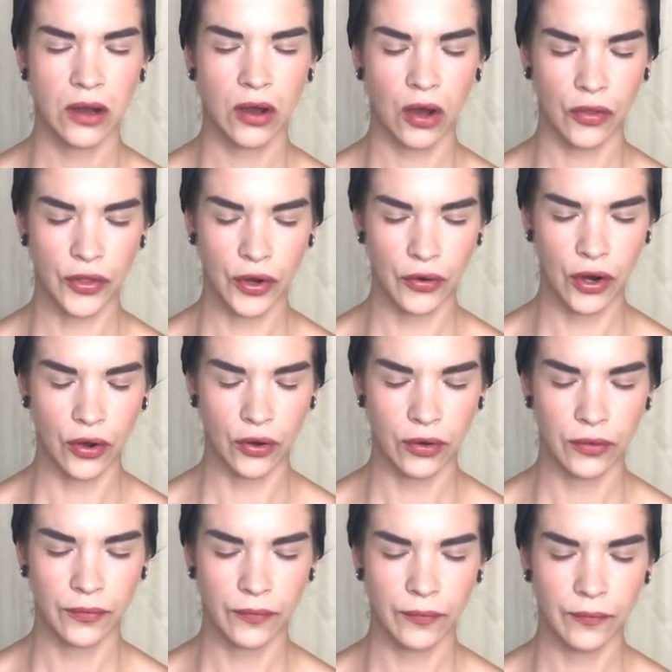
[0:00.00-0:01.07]
on their own.
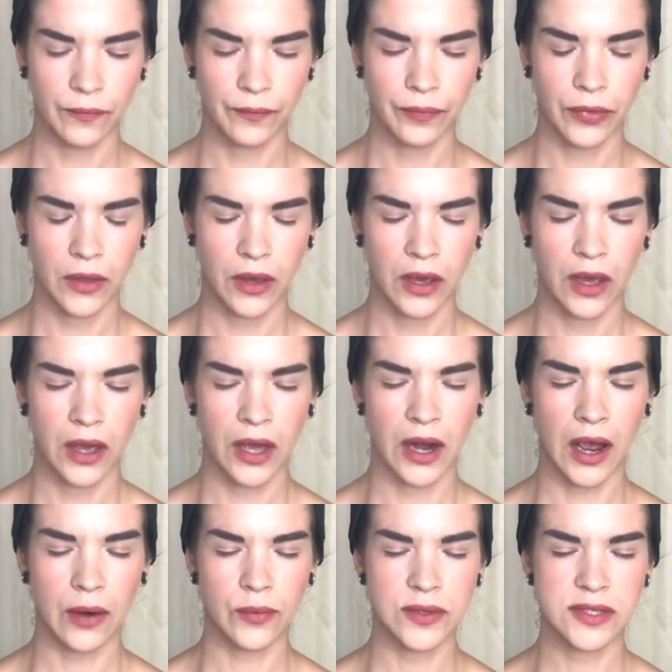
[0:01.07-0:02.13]
And
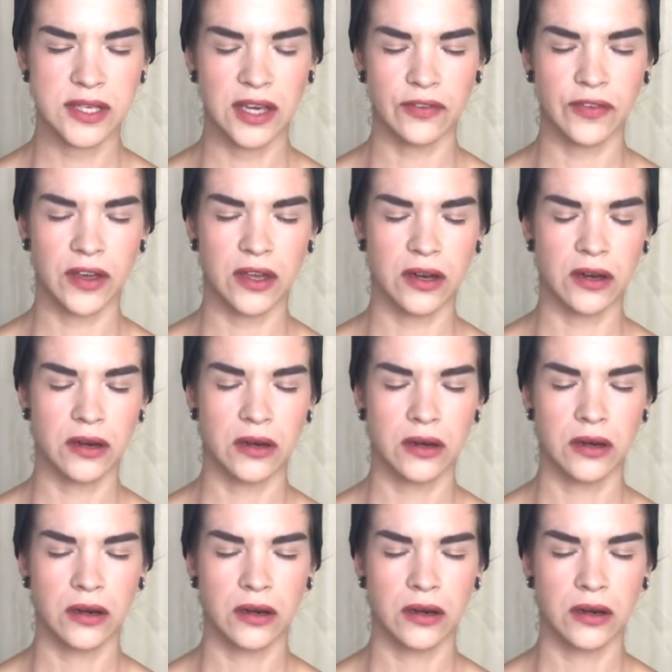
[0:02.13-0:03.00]
I was given